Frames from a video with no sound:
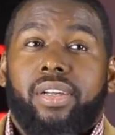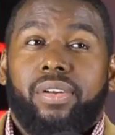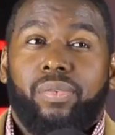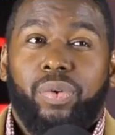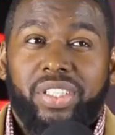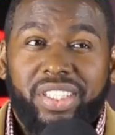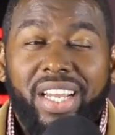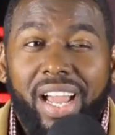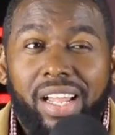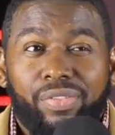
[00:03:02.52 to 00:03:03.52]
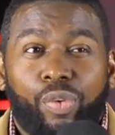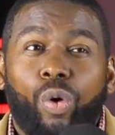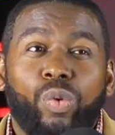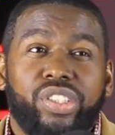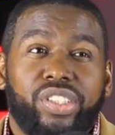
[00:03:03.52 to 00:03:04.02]
What she asked for
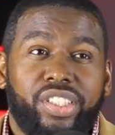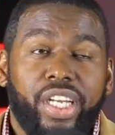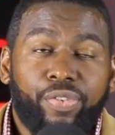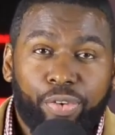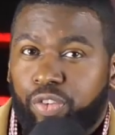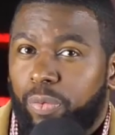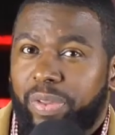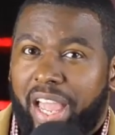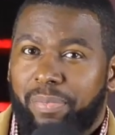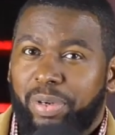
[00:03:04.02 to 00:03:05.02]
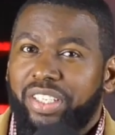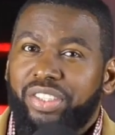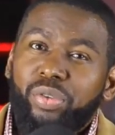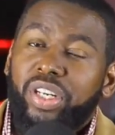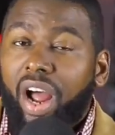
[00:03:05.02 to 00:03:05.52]
was different from that, because
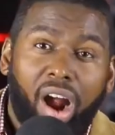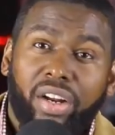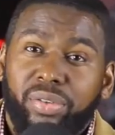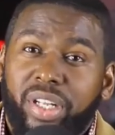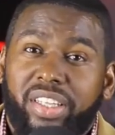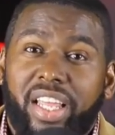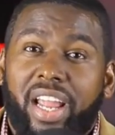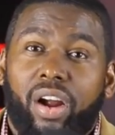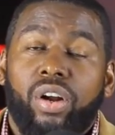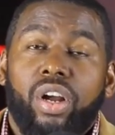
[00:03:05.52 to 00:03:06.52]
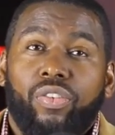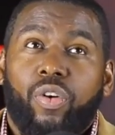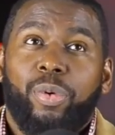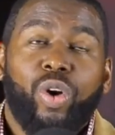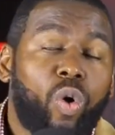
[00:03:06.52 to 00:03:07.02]
you could argue that they are,
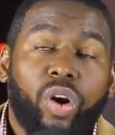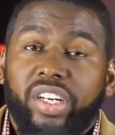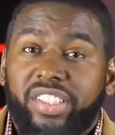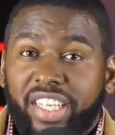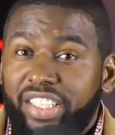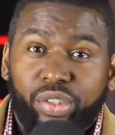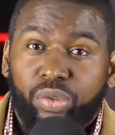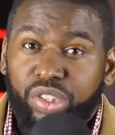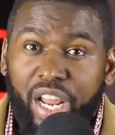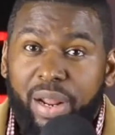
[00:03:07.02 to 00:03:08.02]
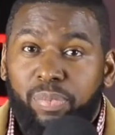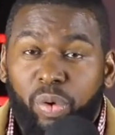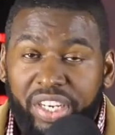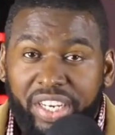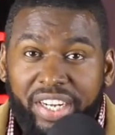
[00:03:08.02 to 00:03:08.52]
from an organizational
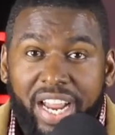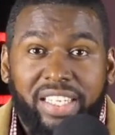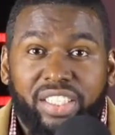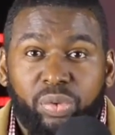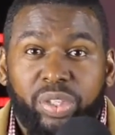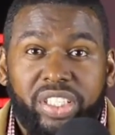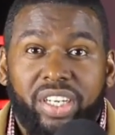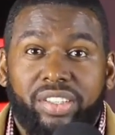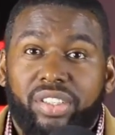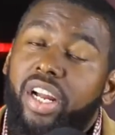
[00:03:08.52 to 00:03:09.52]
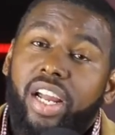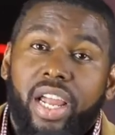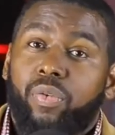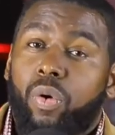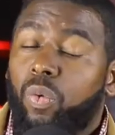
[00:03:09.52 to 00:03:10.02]
standpoint, connected to each other,
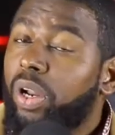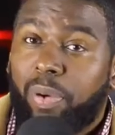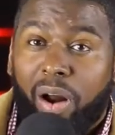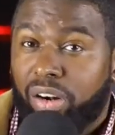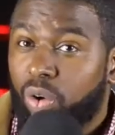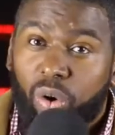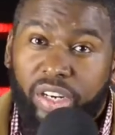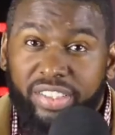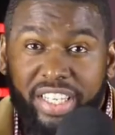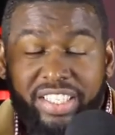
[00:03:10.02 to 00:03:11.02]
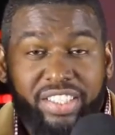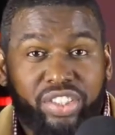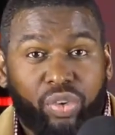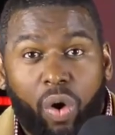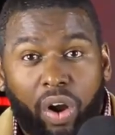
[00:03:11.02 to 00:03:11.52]
and when one part of the organization is
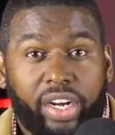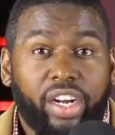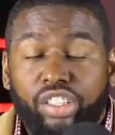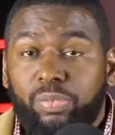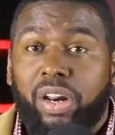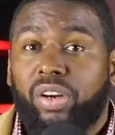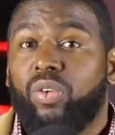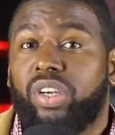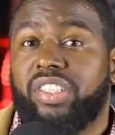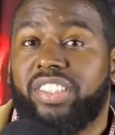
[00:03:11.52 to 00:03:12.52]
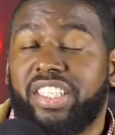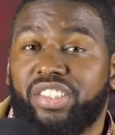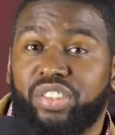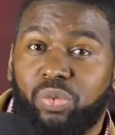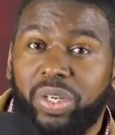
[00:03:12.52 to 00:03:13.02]
strong and the other part of the organization
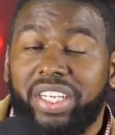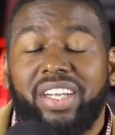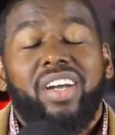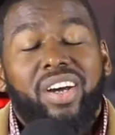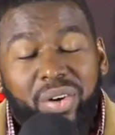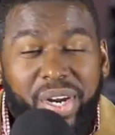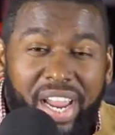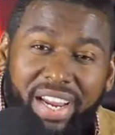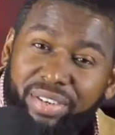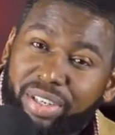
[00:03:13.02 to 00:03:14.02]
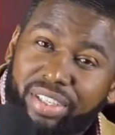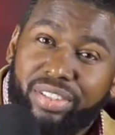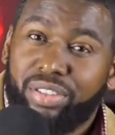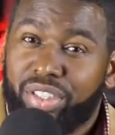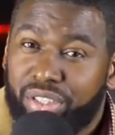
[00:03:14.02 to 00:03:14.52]
is weak, okay, you
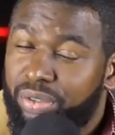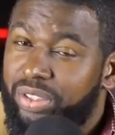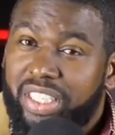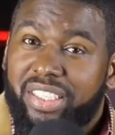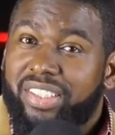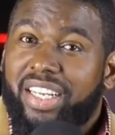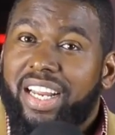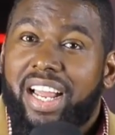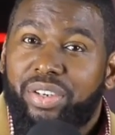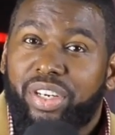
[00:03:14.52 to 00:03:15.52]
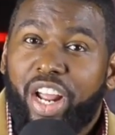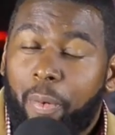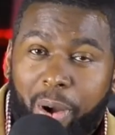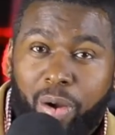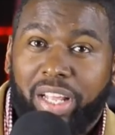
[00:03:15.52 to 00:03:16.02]
can do things like that. You can
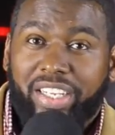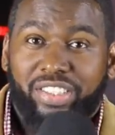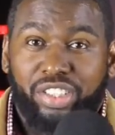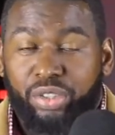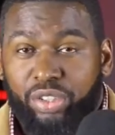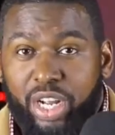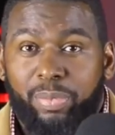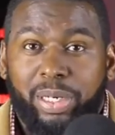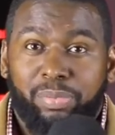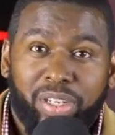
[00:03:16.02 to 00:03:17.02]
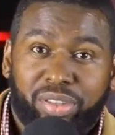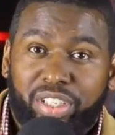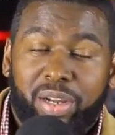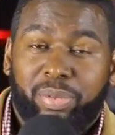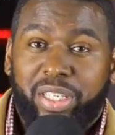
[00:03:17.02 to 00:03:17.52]
help out like a sister company, brother
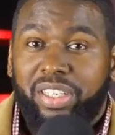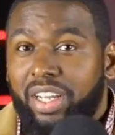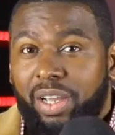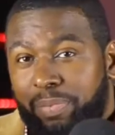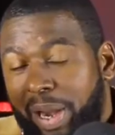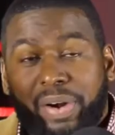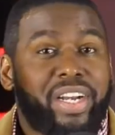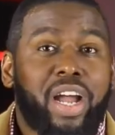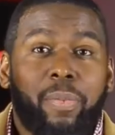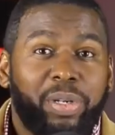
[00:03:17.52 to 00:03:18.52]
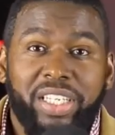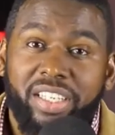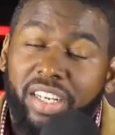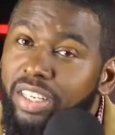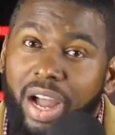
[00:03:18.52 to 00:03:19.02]
company, parent company,
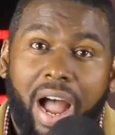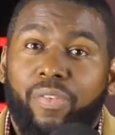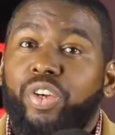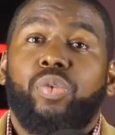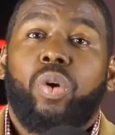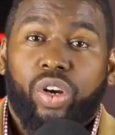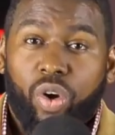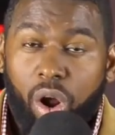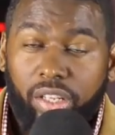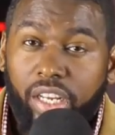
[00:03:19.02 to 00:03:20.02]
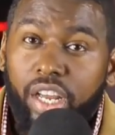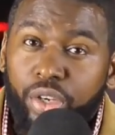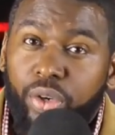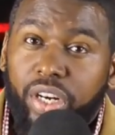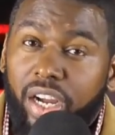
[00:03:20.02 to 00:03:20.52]
however you want to call it.
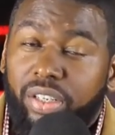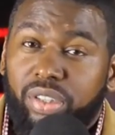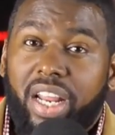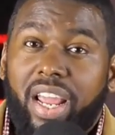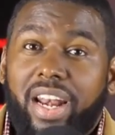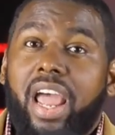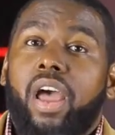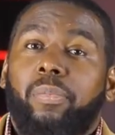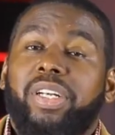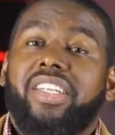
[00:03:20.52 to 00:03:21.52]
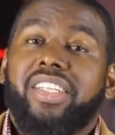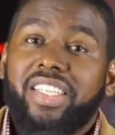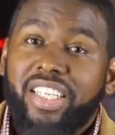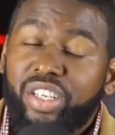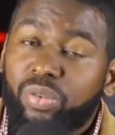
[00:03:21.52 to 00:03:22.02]
You can understand that. But to
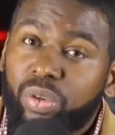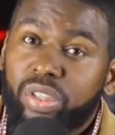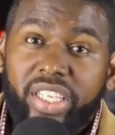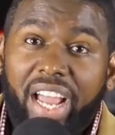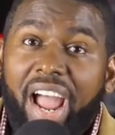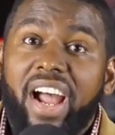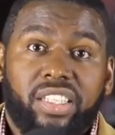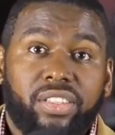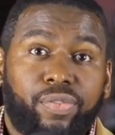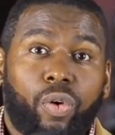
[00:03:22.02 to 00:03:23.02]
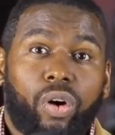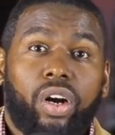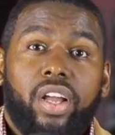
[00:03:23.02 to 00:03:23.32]
literally ask for,